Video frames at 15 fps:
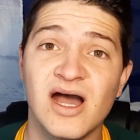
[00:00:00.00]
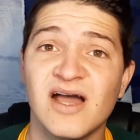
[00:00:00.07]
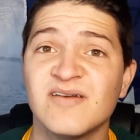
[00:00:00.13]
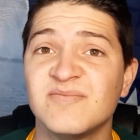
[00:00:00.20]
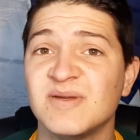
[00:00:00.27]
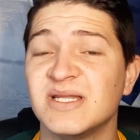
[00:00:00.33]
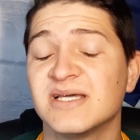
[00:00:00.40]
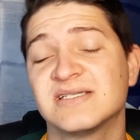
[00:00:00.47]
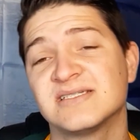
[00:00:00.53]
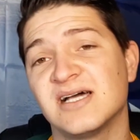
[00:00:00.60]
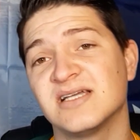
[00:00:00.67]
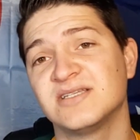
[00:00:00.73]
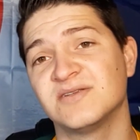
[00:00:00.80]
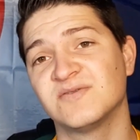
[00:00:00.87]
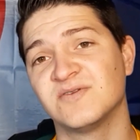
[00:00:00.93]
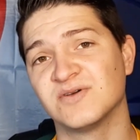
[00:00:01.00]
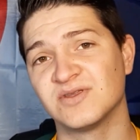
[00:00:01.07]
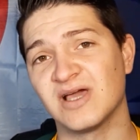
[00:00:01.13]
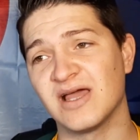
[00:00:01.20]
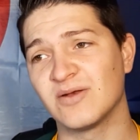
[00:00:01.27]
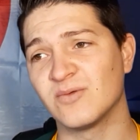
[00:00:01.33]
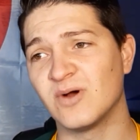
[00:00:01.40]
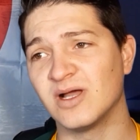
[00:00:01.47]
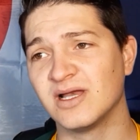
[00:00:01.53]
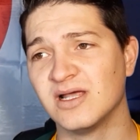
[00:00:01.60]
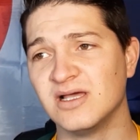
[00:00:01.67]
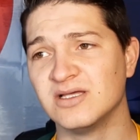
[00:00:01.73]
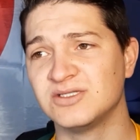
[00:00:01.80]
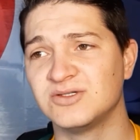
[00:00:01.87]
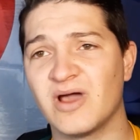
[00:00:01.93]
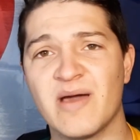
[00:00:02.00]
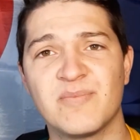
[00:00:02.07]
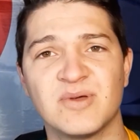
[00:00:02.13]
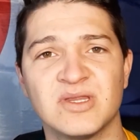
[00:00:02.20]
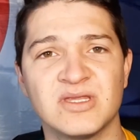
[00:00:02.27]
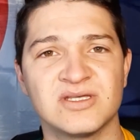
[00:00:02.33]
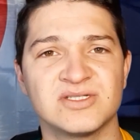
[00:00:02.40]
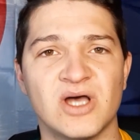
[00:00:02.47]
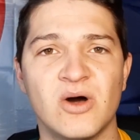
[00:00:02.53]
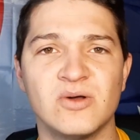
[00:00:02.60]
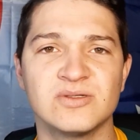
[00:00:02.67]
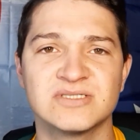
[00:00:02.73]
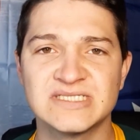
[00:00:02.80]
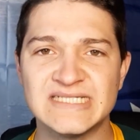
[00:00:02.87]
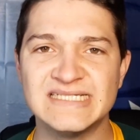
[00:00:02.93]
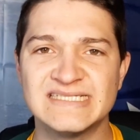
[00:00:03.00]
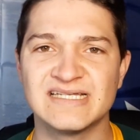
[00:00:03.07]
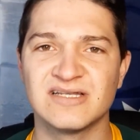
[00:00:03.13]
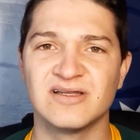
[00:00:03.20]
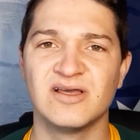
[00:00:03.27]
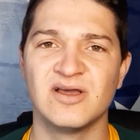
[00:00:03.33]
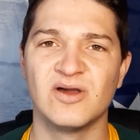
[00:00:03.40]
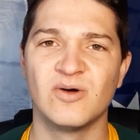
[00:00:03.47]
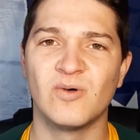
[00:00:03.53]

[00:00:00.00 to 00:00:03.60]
I've been excited for that one to happen this whole season